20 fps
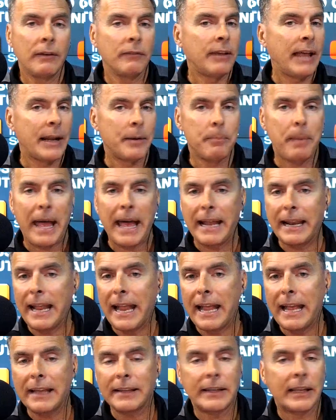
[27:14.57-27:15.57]
I've got a bad
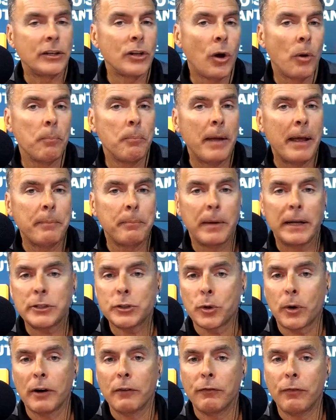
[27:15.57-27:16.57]
hand. I don't bet
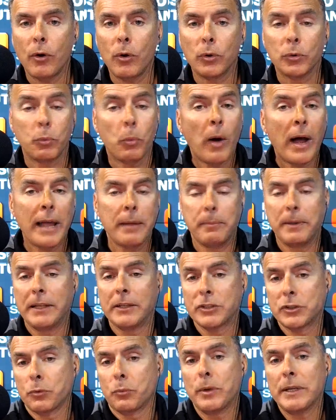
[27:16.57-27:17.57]
much or I fold. Why?
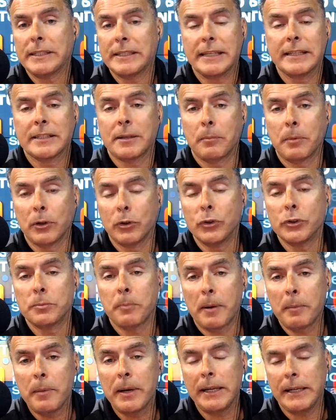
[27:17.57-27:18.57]
Because the risk is I'm going to lose
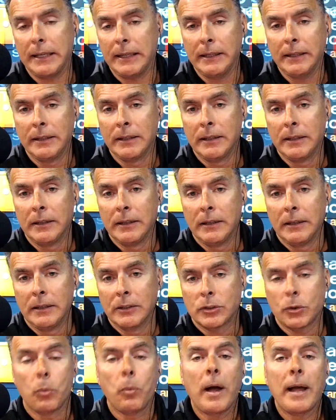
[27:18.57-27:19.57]
my money.
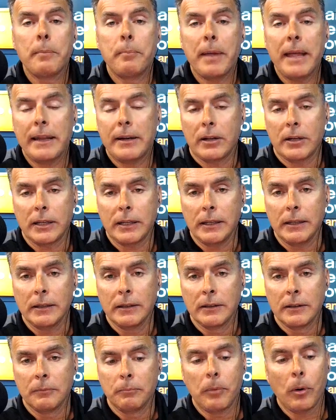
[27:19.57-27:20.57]
So why bet on it?
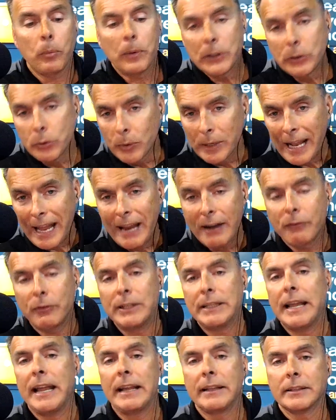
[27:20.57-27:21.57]
But we do it every
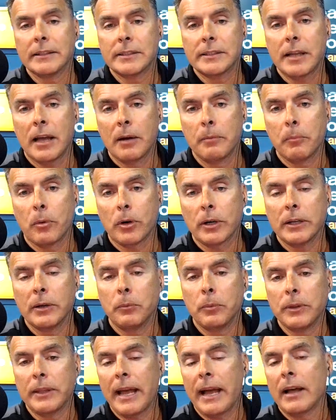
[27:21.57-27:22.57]
day in the stock market
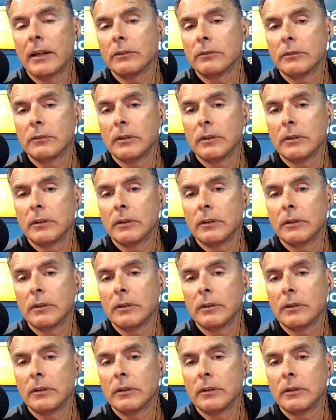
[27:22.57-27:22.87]
without